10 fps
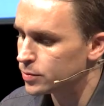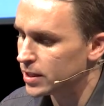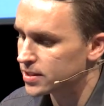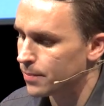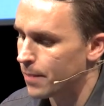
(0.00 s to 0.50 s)
me
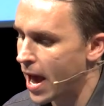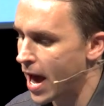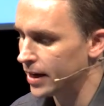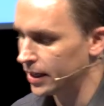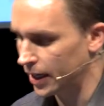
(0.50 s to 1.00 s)
some
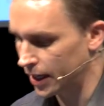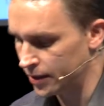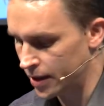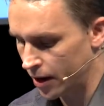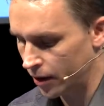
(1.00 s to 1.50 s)
padding
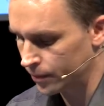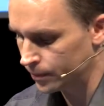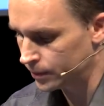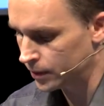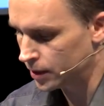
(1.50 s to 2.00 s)
in there.
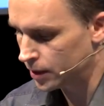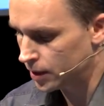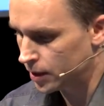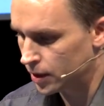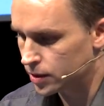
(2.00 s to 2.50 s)

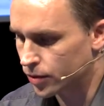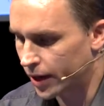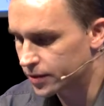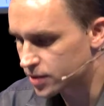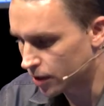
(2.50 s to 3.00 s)
So I
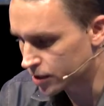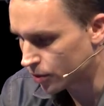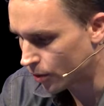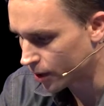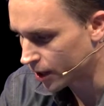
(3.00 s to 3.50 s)
can start to
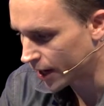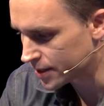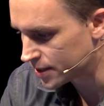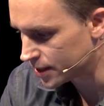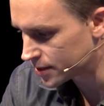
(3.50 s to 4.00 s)

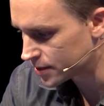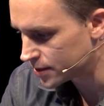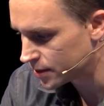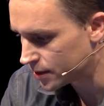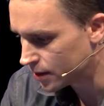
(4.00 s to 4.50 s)
organize this
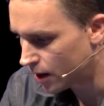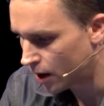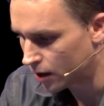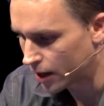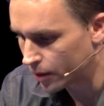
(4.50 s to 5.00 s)

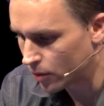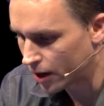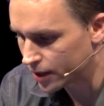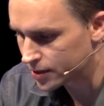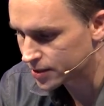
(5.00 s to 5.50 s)
all I
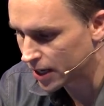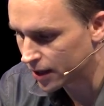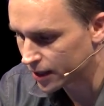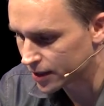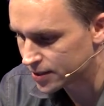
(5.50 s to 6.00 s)
want,
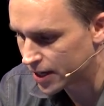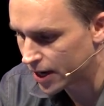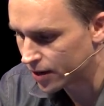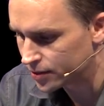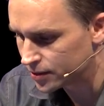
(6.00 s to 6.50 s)
scaling this
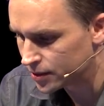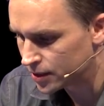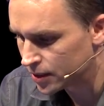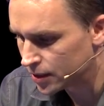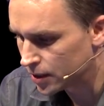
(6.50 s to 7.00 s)
down,
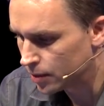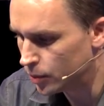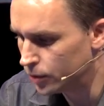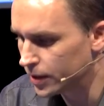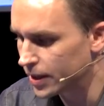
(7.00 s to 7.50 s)

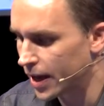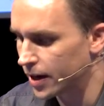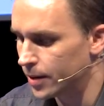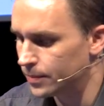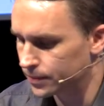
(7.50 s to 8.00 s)
moving that
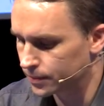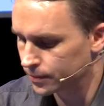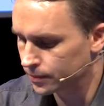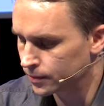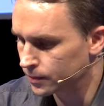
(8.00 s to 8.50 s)
up,
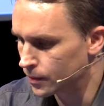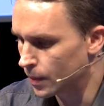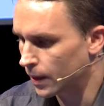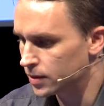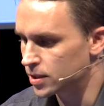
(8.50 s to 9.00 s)

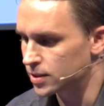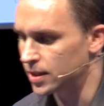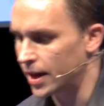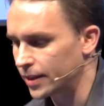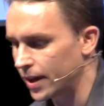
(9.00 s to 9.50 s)
just like